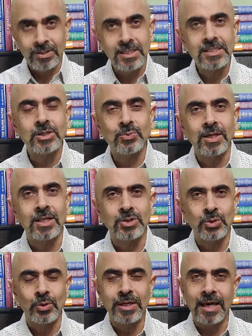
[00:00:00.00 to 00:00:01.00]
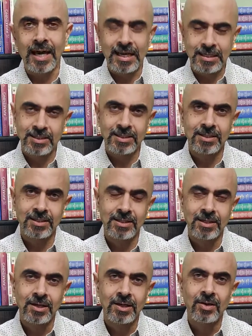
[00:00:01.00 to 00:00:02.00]
This is where the story ends.
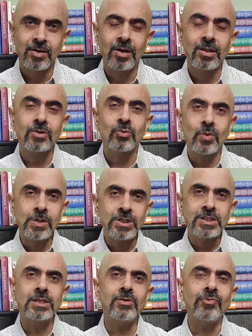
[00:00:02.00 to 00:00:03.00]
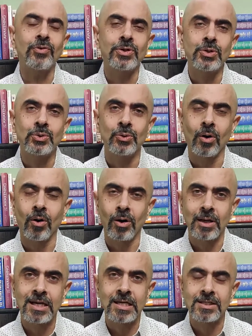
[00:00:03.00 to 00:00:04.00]
Now, the question for you
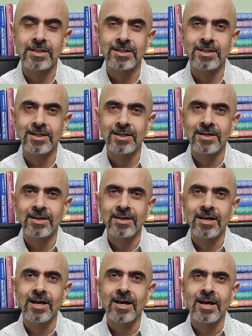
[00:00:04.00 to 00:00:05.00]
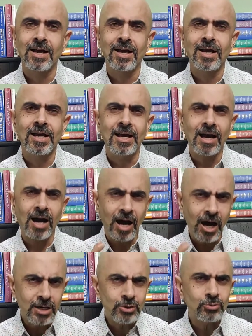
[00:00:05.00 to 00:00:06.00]
all is,
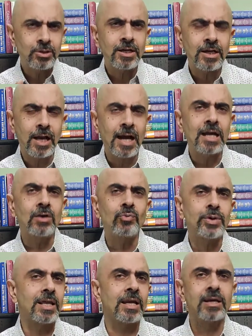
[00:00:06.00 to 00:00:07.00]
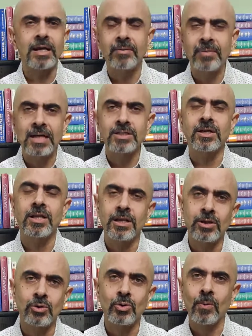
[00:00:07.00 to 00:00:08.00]
are you tied with an
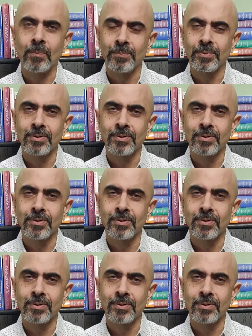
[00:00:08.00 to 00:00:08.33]
imaginary rope?